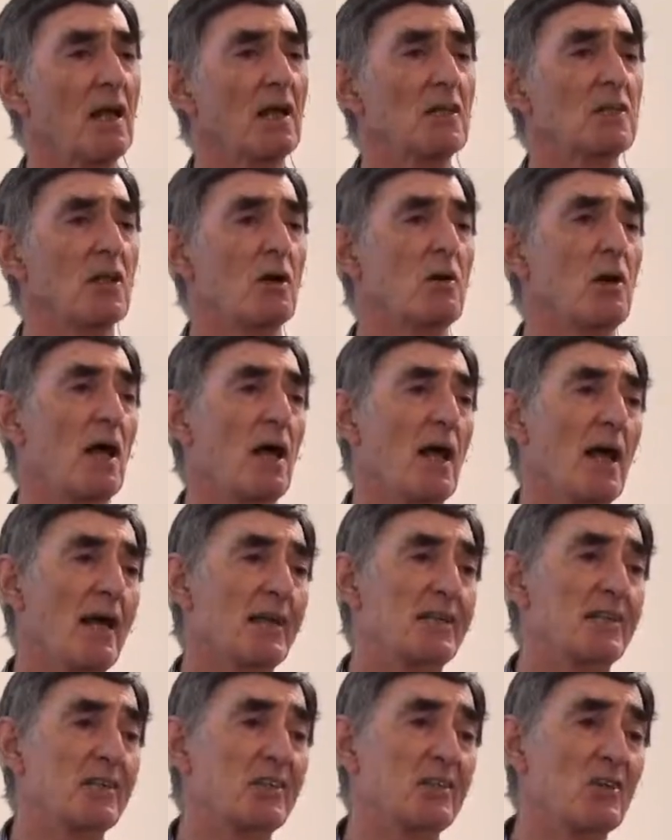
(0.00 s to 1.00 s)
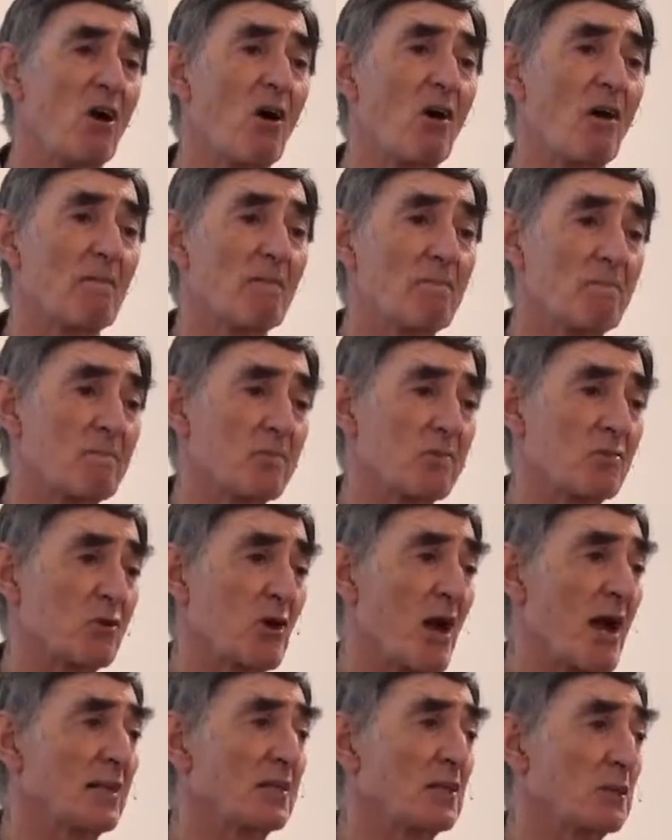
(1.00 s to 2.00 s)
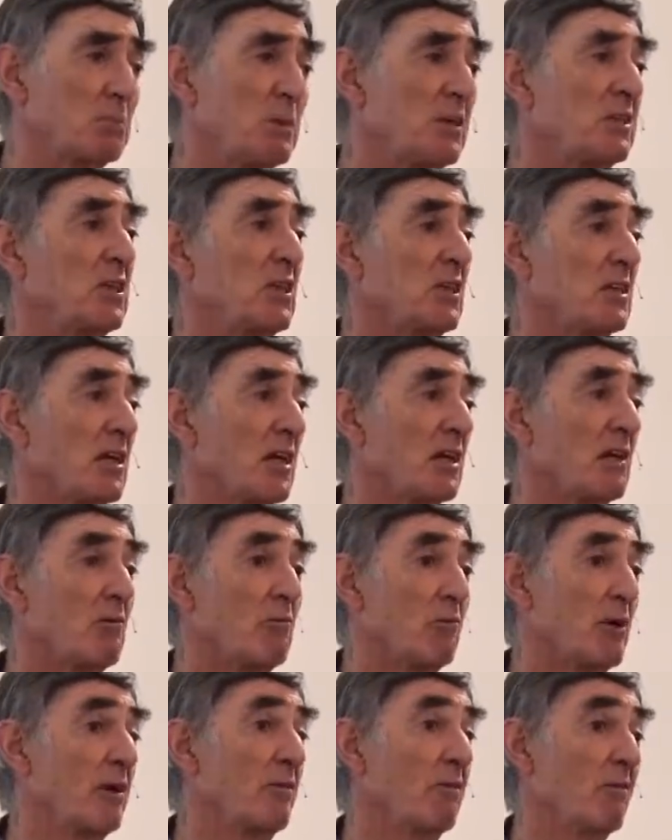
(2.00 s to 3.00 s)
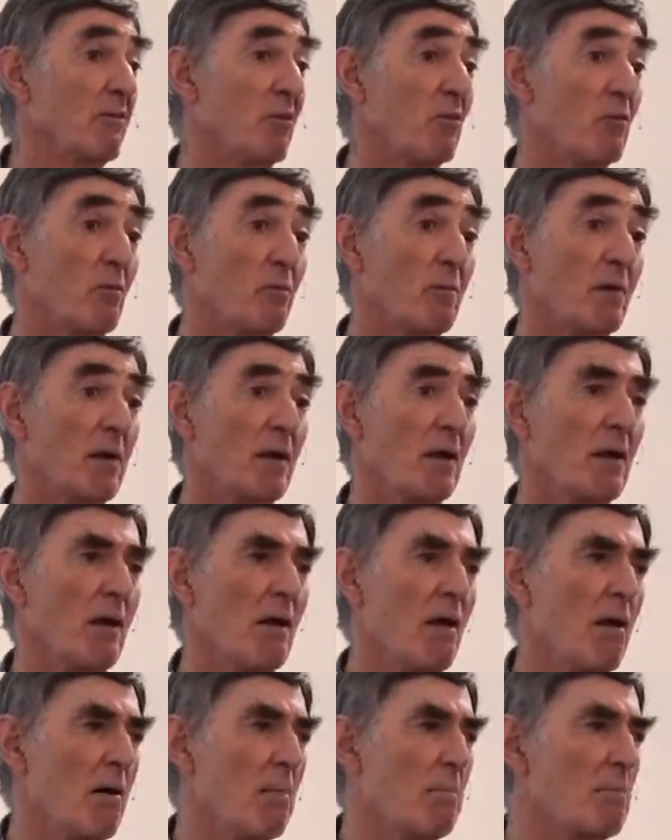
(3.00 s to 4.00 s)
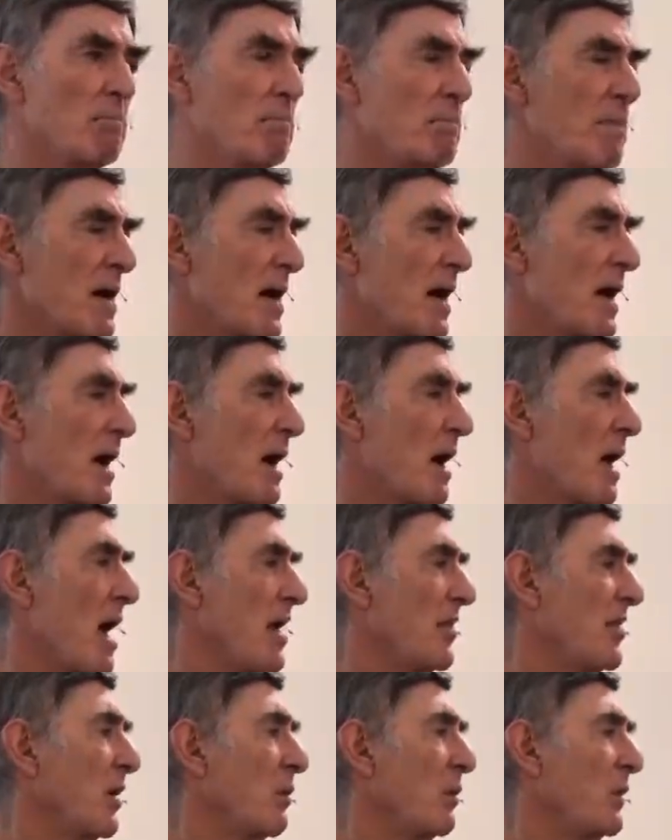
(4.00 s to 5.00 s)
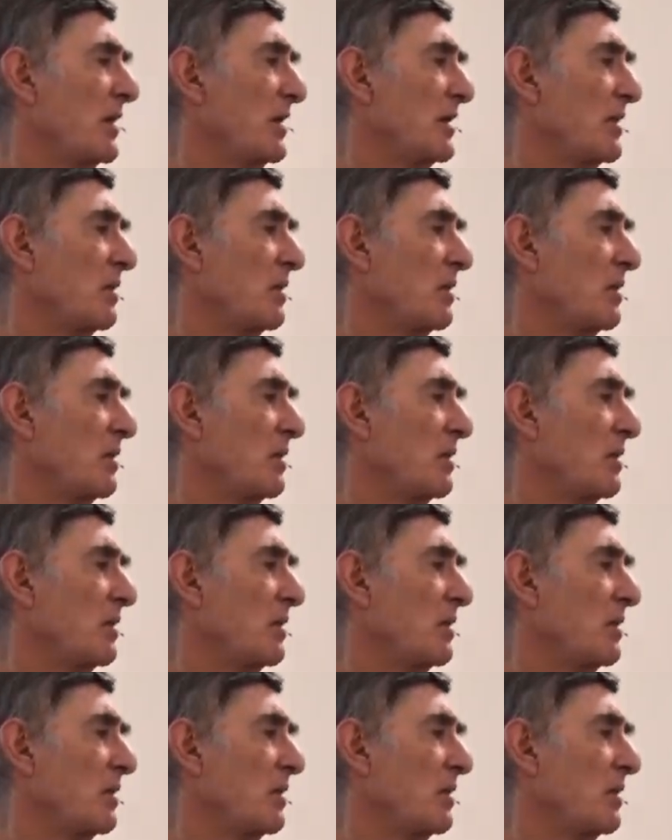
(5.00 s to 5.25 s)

So it's not transmitted in a written form. But I think we